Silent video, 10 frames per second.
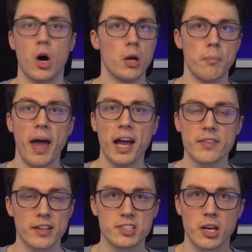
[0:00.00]
On Mac,
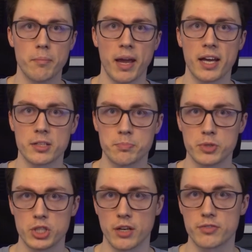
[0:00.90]
that's
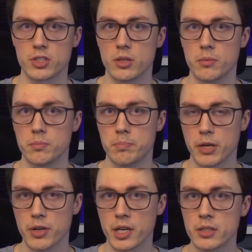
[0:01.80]
Command-Shift
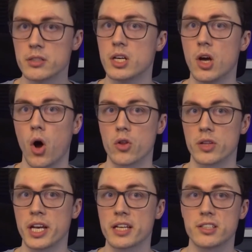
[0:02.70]
period. On
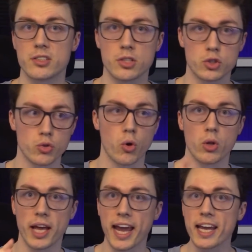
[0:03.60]
Linux, it's
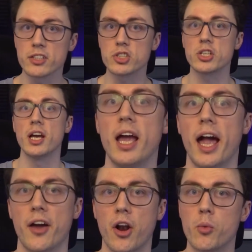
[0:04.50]
Control-H.
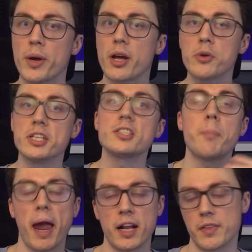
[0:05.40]
And on Windows, it's a
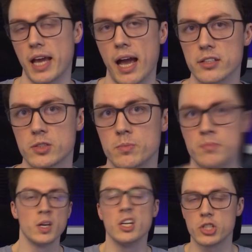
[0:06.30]
pain in the ass.
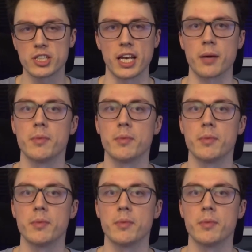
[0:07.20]
Just kidding.